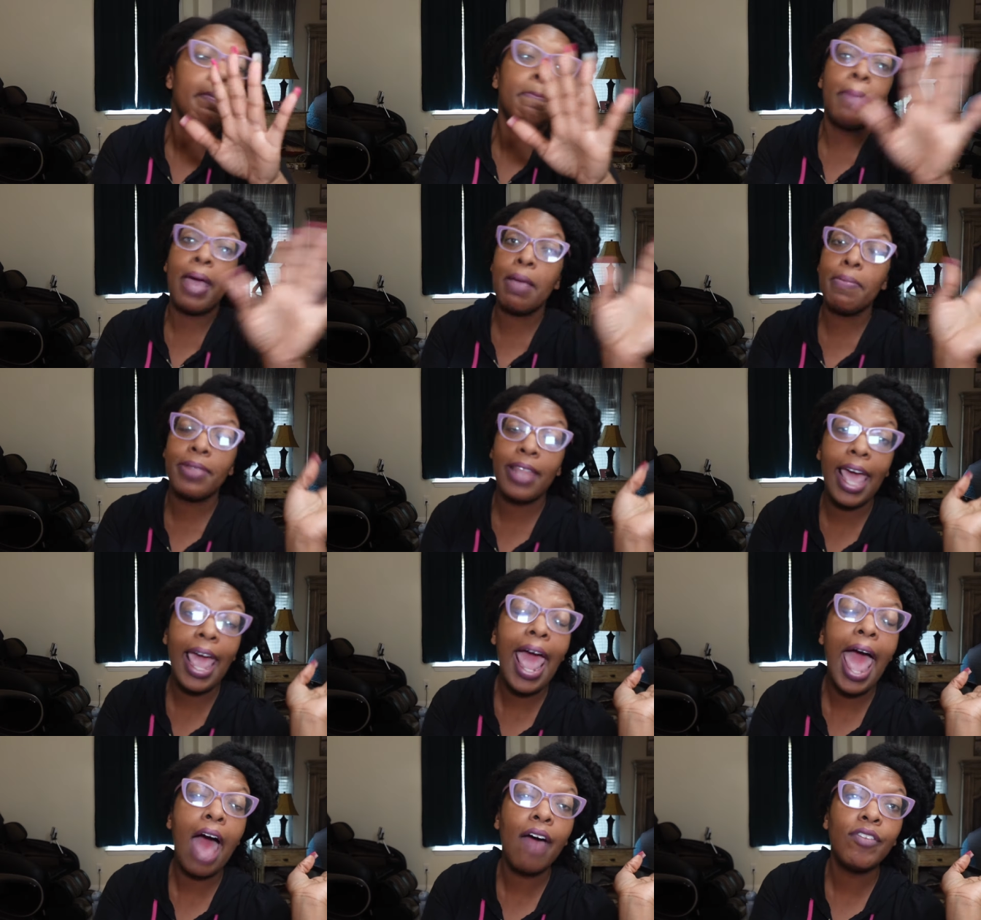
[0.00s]
Baby, they
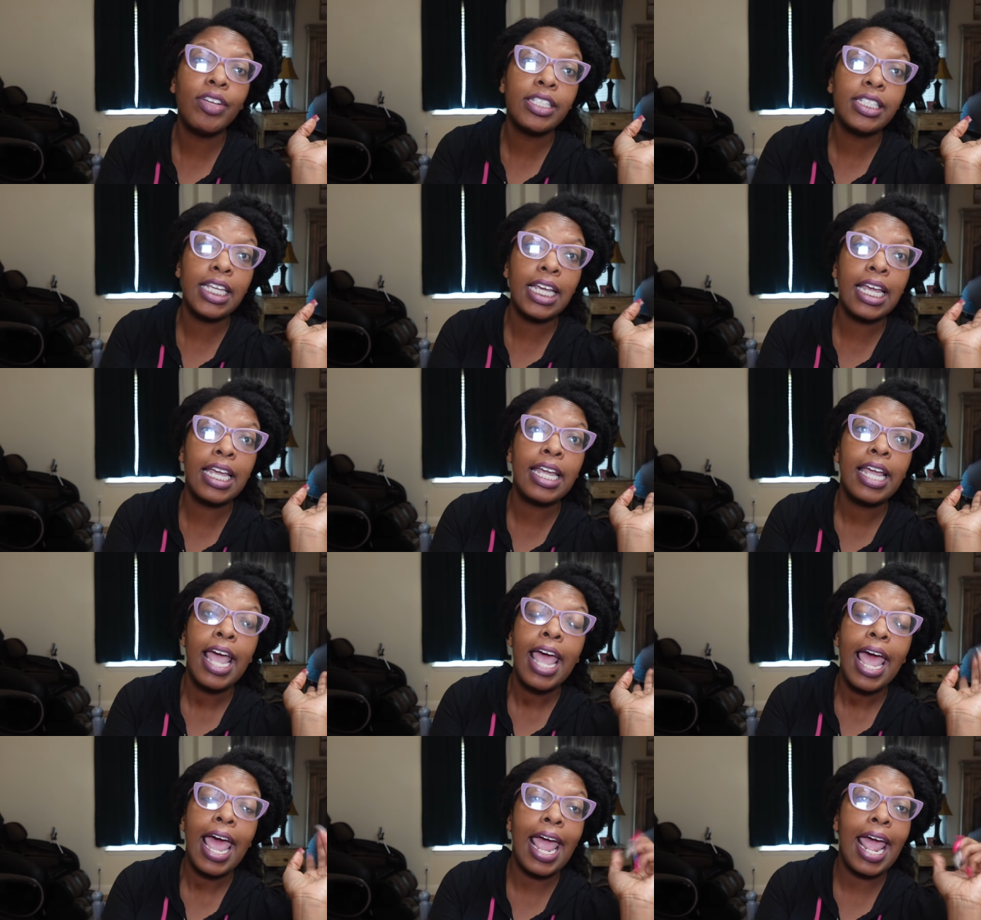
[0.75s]
having
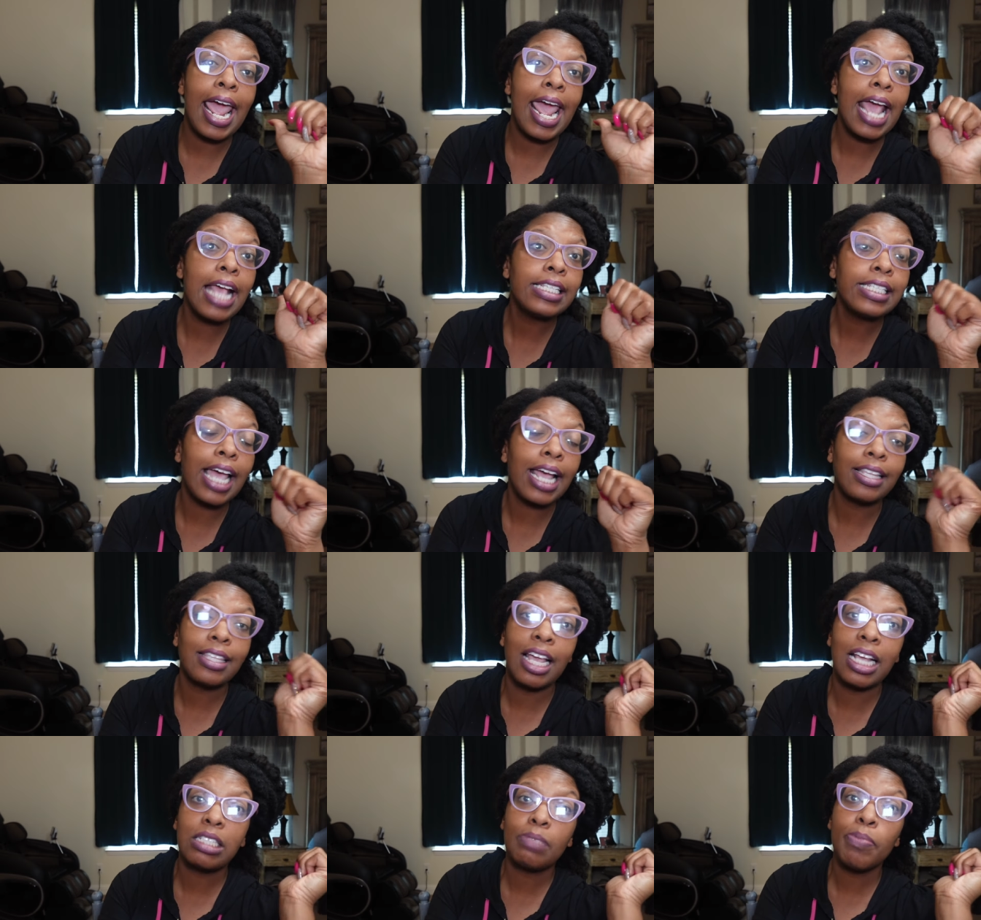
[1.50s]
tea and he
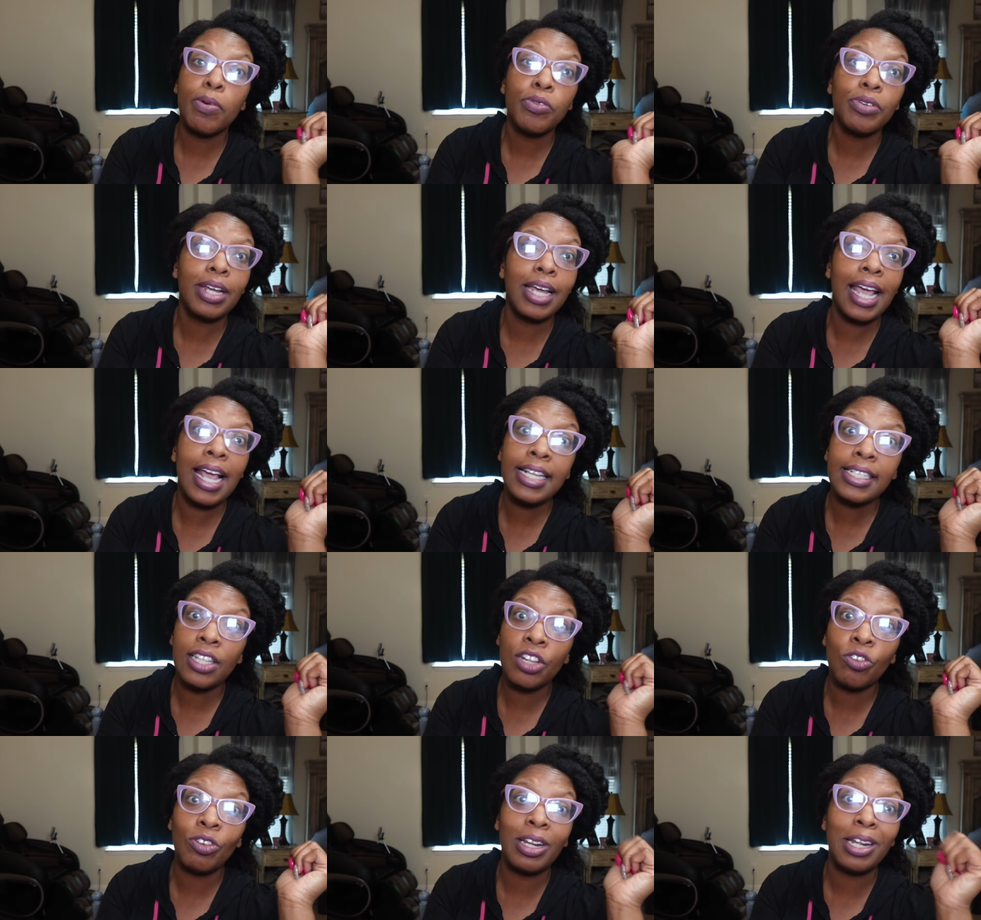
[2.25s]
take that spoon and
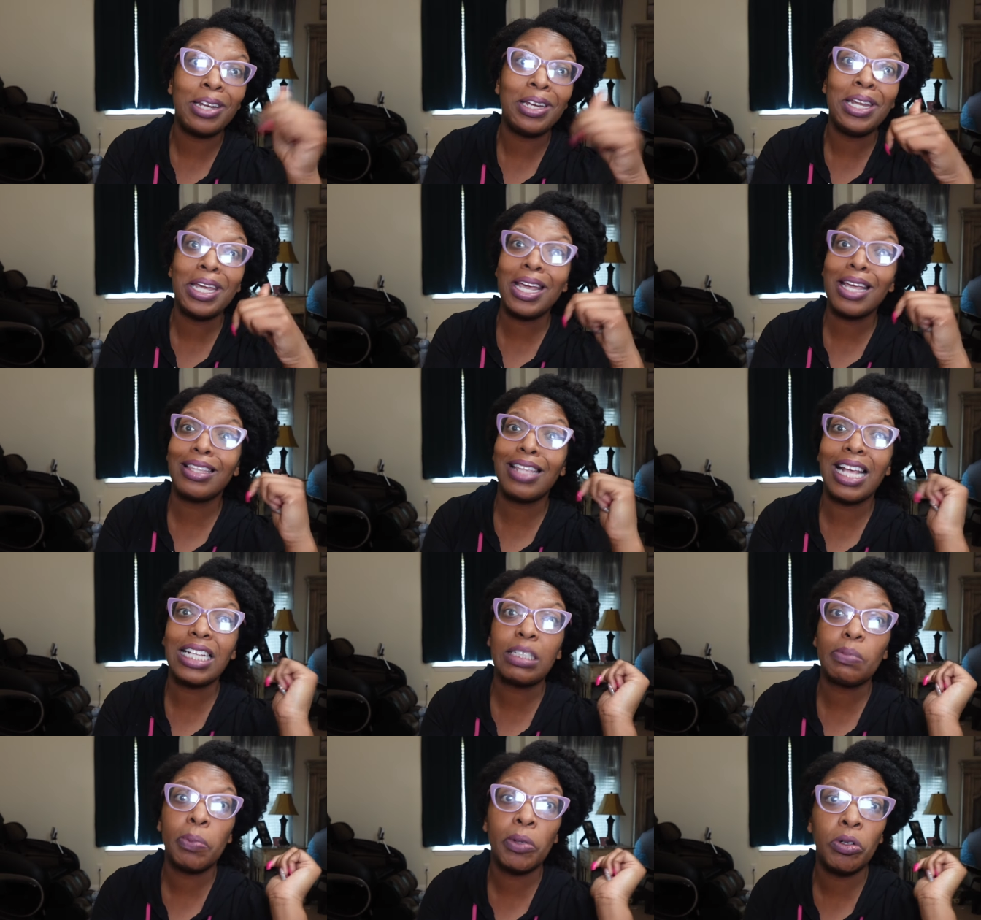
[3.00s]
he's literally licking
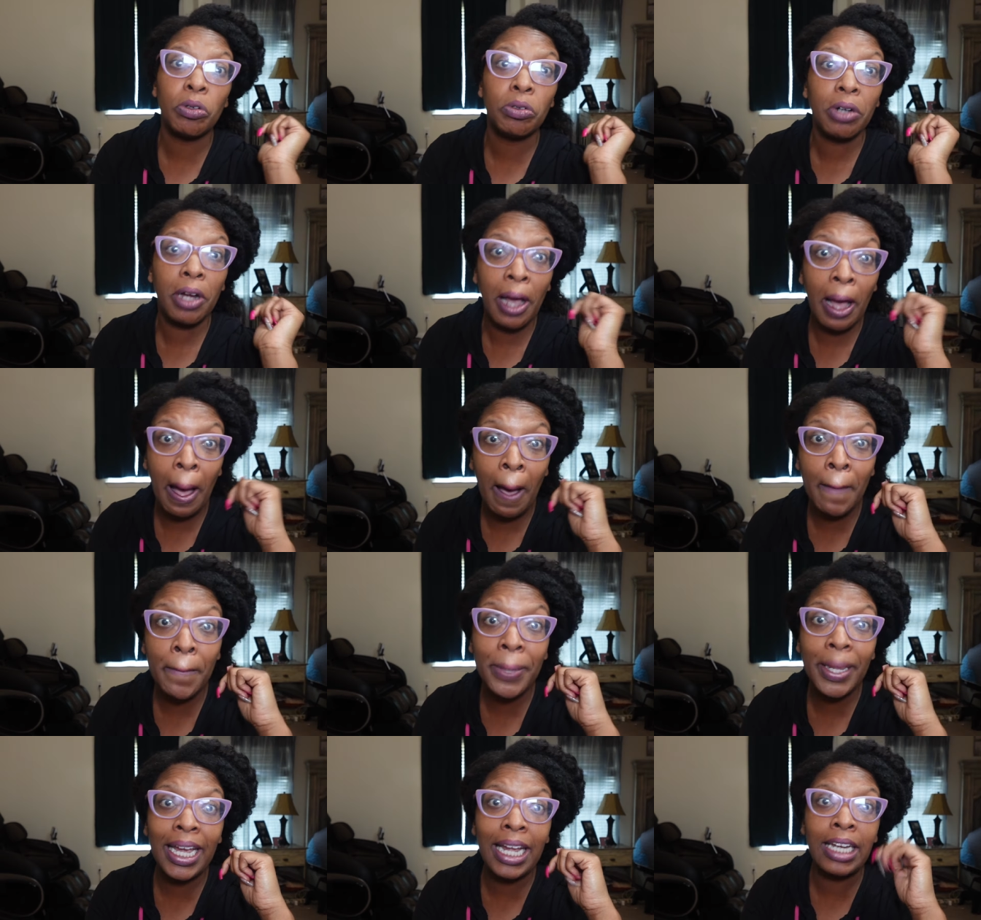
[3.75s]
that spoon
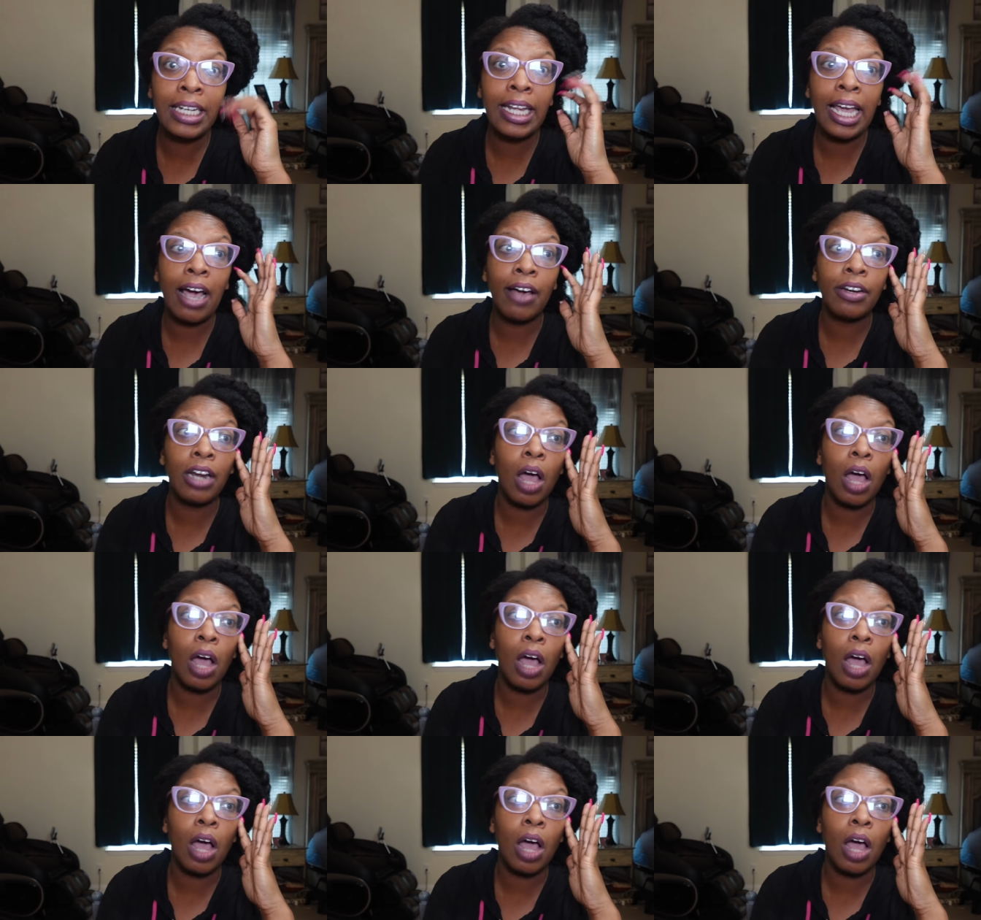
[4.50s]
up and down.